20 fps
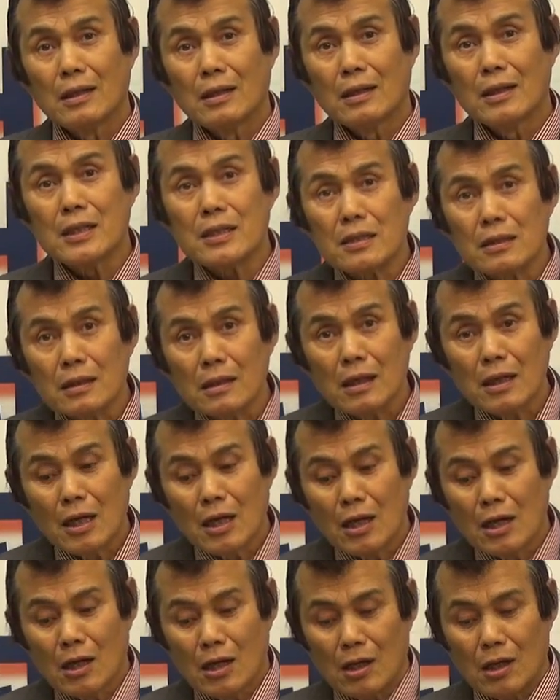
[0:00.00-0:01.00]
listen,
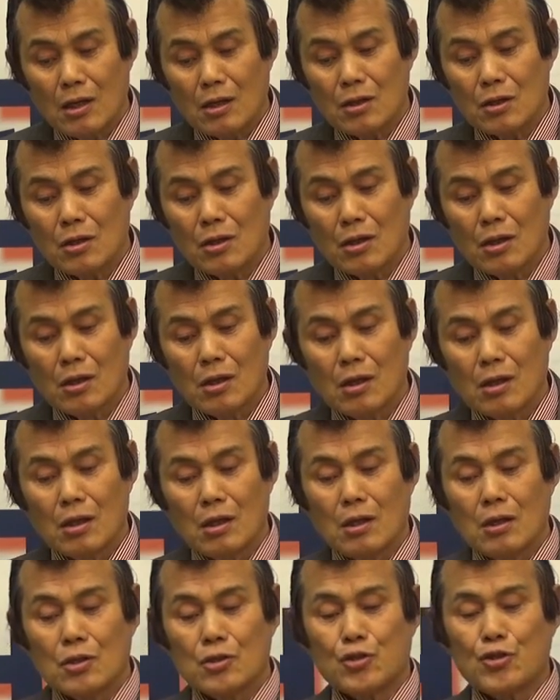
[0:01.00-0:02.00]

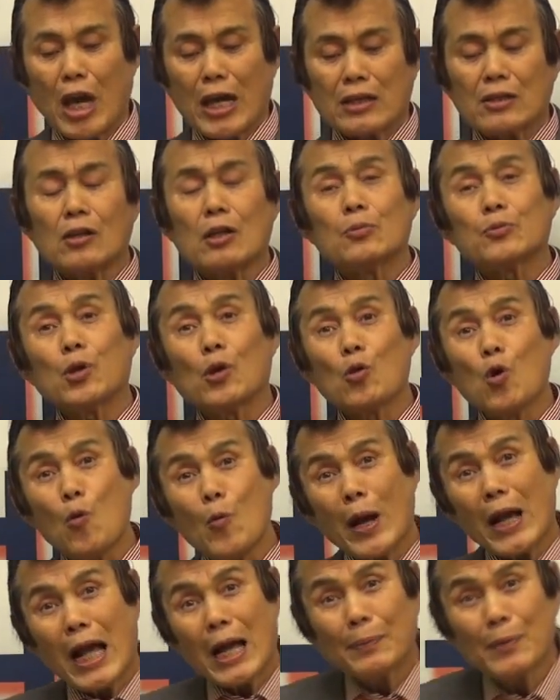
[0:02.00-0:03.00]
shackle of the
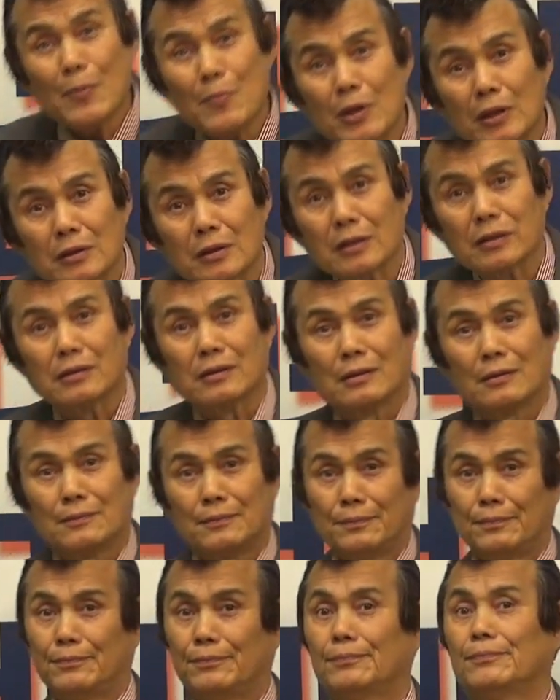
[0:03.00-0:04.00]
Roman government.
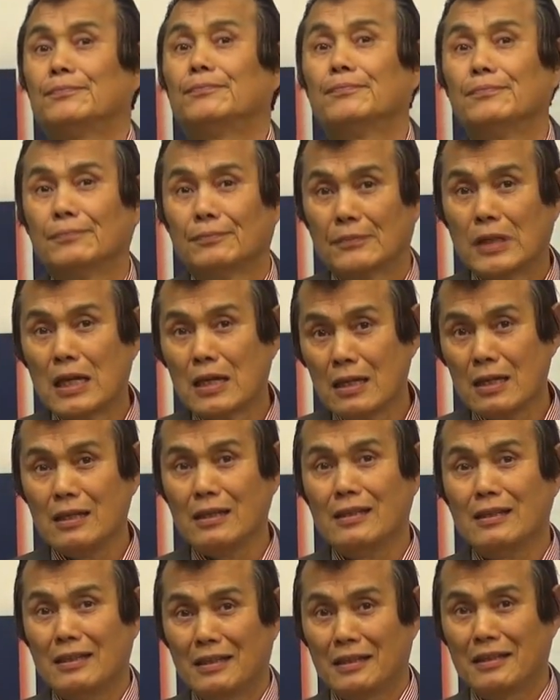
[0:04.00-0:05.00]

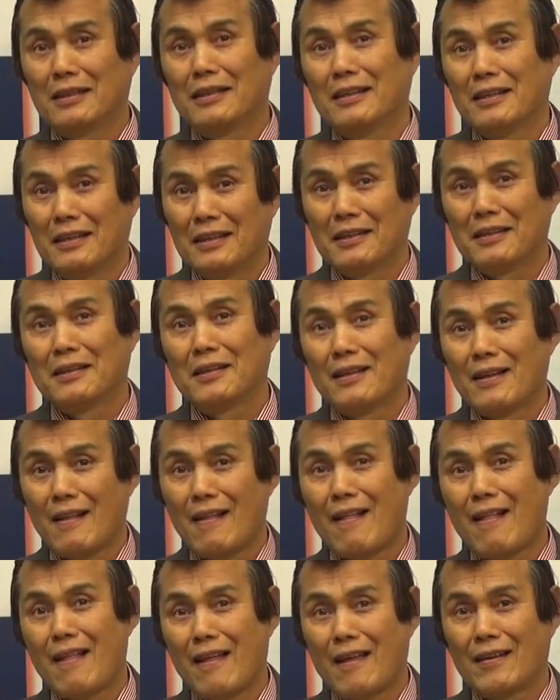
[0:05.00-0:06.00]
Did
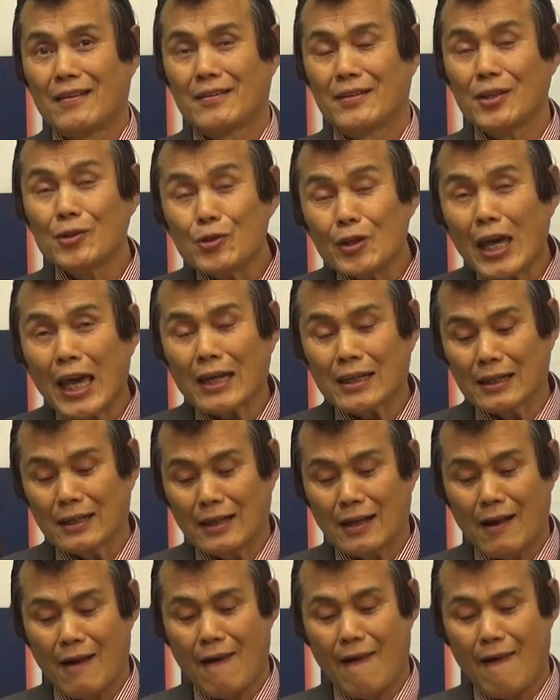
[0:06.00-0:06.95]
you get it?